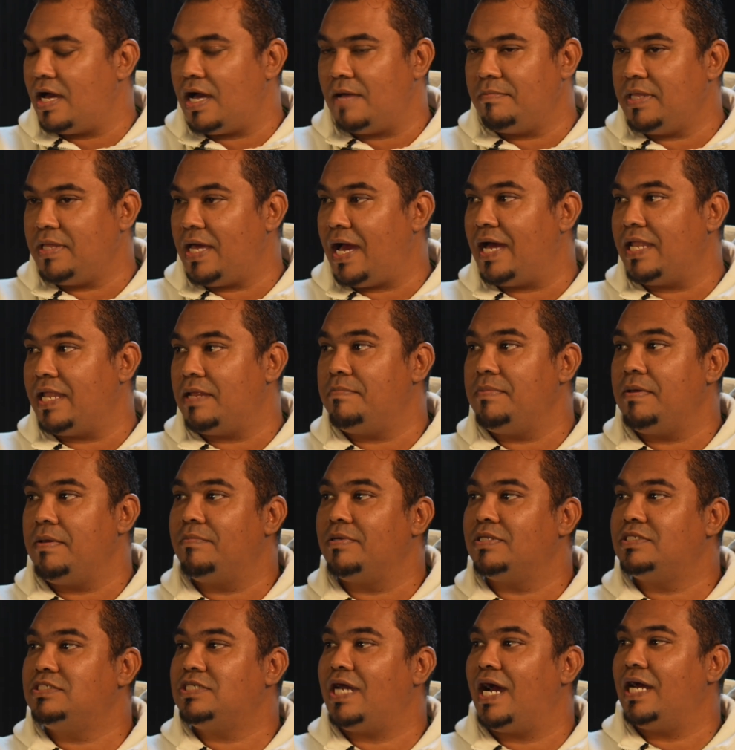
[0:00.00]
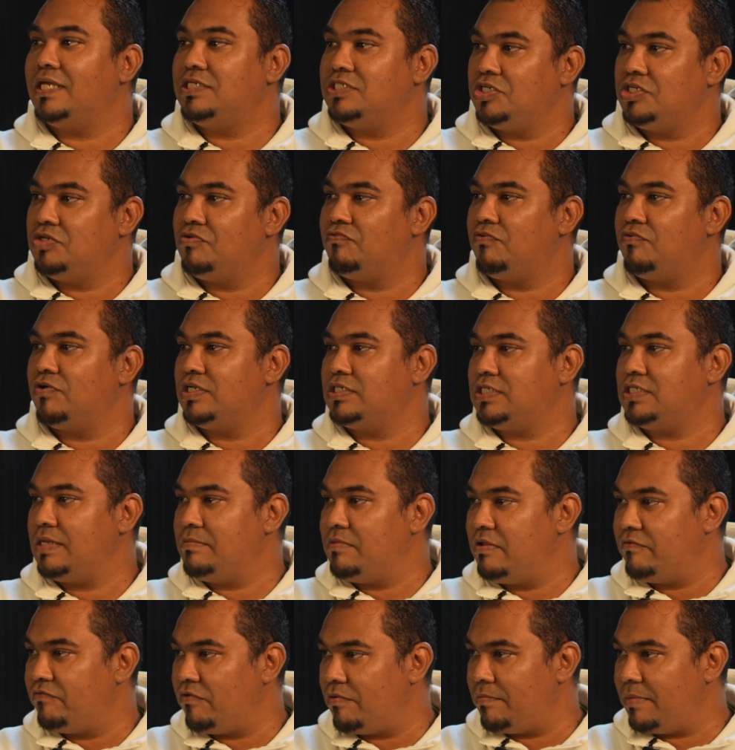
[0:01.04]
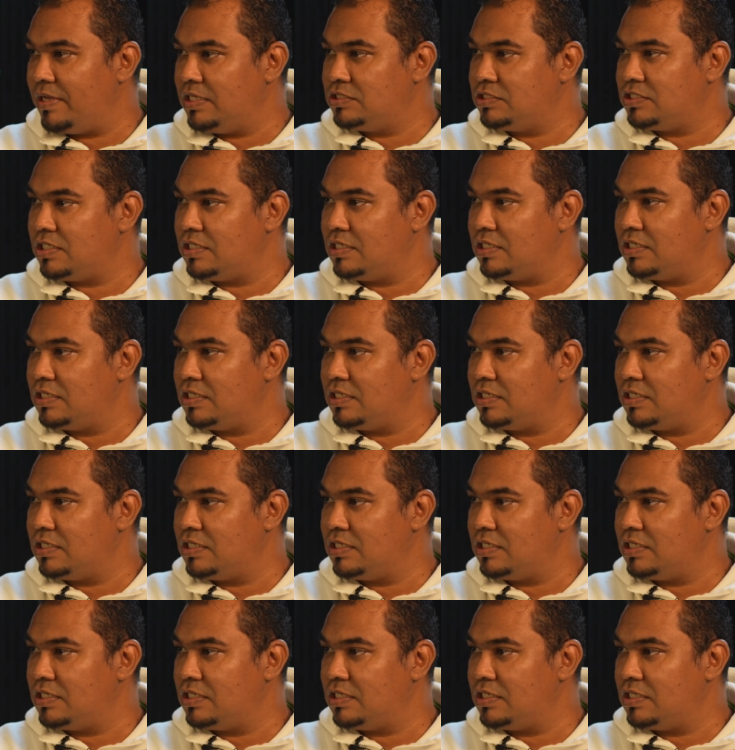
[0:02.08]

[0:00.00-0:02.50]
There are other people charging you for the same information.